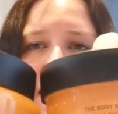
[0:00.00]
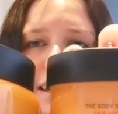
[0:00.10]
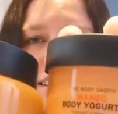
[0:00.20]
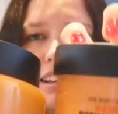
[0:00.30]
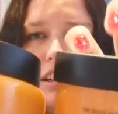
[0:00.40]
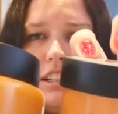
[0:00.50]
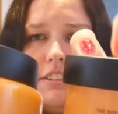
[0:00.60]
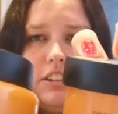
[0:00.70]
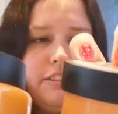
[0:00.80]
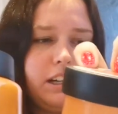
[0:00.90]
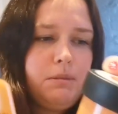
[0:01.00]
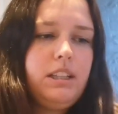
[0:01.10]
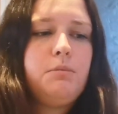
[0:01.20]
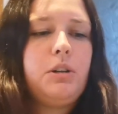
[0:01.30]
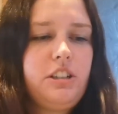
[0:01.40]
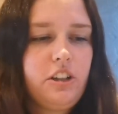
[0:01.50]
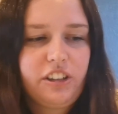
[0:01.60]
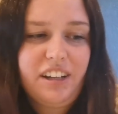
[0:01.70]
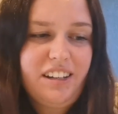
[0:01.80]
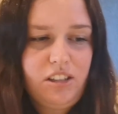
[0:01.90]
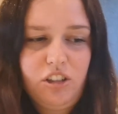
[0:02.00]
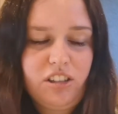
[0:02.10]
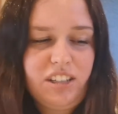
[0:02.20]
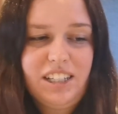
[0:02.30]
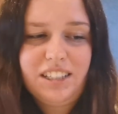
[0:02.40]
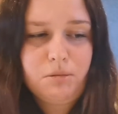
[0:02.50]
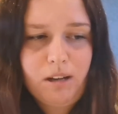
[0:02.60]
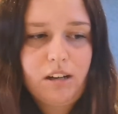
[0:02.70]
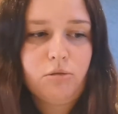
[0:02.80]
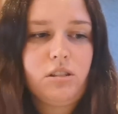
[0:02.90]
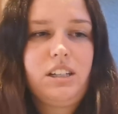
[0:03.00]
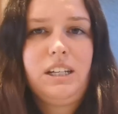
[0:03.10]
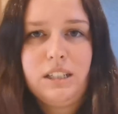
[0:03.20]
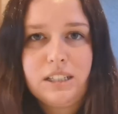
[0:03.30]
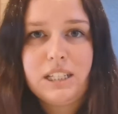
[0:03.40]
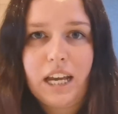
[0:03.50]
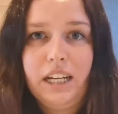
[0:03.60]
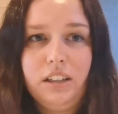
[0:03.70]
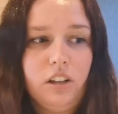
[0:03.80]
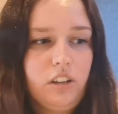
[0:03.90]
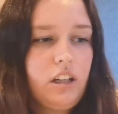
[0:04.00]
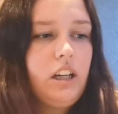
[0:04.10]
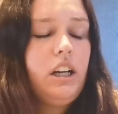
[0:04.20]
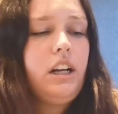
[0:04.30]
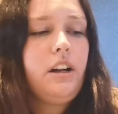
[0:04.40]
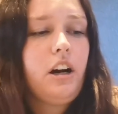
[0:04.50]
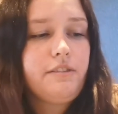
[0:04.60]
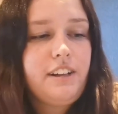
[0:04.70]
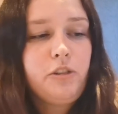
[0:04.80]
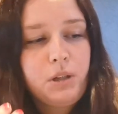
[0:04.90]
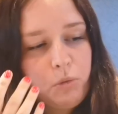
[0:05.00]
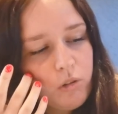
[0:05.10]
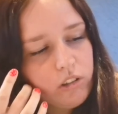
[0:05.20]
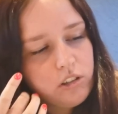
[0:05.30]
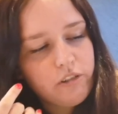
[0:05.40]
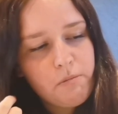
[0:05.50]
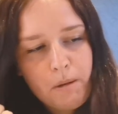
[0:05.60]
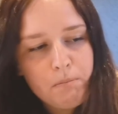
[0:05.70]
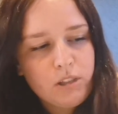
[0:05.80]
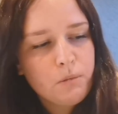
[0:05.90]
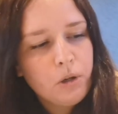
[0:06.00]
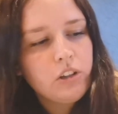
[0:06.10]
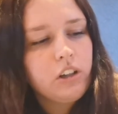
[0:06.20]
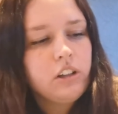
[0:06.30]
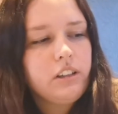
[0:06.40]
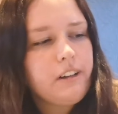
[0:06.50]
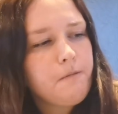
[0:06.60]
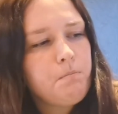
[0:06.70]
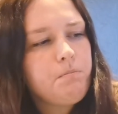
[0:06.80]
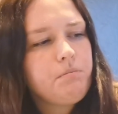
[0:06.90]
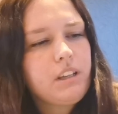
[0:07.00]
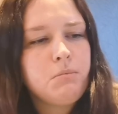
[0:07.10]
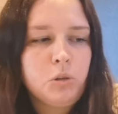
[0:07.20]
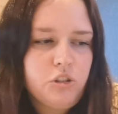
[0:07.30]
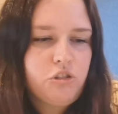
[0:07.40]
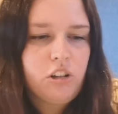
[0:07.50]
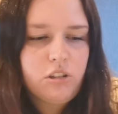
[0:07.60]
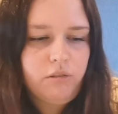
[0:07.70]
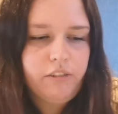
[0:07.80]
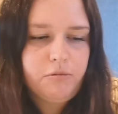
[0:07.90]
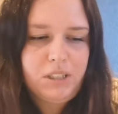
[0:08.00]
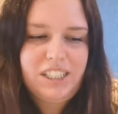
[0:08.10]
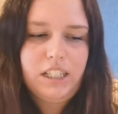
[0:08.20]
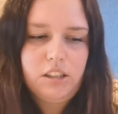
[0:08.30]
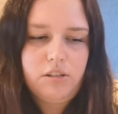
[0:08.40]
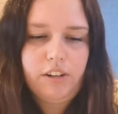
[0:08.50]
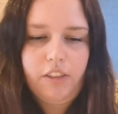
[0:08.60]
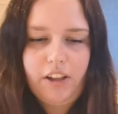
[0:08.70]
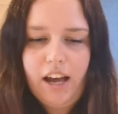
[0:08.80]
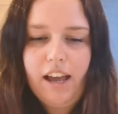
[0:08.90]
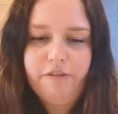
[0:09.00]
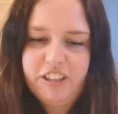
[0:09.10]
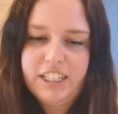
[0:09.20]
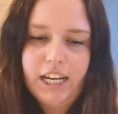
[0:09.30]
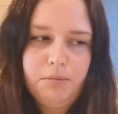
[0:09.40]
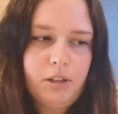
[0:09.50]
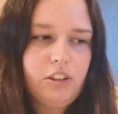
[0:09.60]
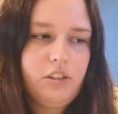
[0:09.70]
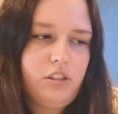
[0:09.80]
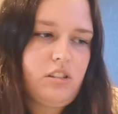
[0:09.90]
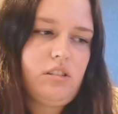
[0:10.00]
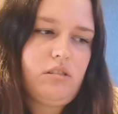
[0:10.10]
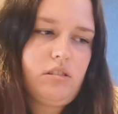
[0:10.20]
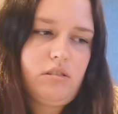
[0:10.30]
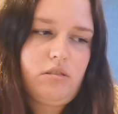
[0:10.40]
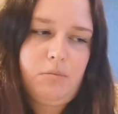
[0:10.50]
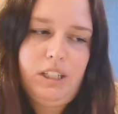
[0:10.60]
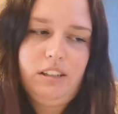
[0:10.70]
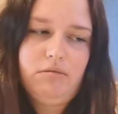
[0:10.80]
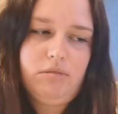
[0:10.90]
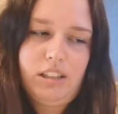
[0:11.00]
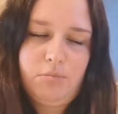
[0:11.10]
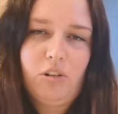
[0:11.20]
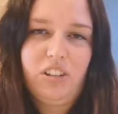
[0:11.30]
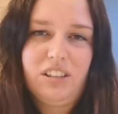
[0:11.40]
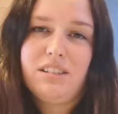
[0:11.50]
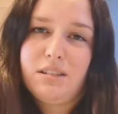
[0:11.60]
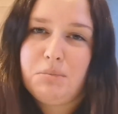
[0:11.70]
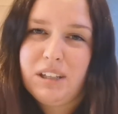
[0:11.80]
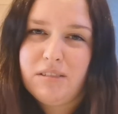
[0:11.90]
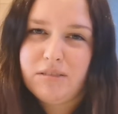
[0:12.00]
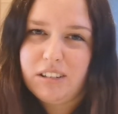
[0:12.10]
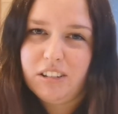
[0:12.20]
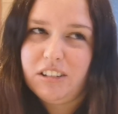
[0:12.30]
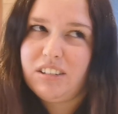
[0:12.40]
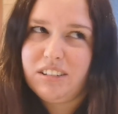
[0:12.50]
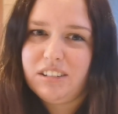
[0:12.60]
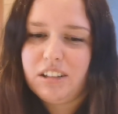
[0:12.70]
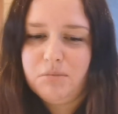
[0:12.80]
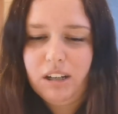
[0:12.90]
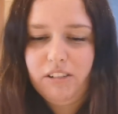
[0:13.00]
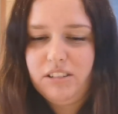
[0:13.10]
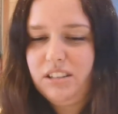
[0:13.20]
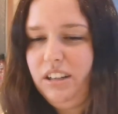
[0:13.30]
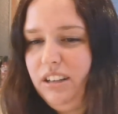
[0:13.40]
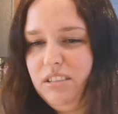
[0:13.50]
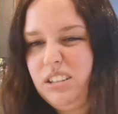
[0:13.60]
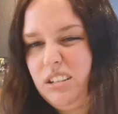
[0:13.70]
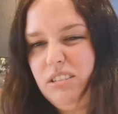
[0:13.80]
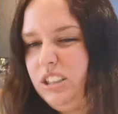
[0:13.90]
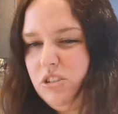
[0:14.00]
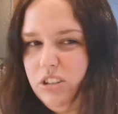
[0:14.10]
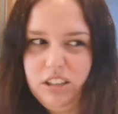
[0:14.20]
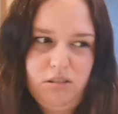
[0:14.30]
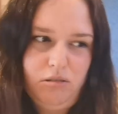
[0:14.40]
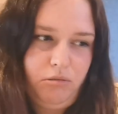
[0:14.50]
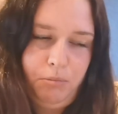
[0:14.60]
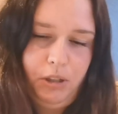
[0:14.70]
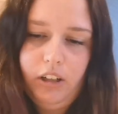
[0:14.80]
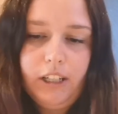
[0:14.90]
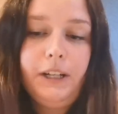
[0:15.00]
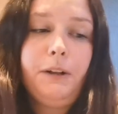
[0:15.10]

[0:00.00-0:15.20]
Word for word: anything, I definitely recommend the body yogurt. It's just, it smells insane. Like, I've never been one to remember to put like moisturizer on for my skin and stuff like that every day because I mean, let's be honest, it's a bit of like a nightmare, isn't it? I don't enjoy it at all, but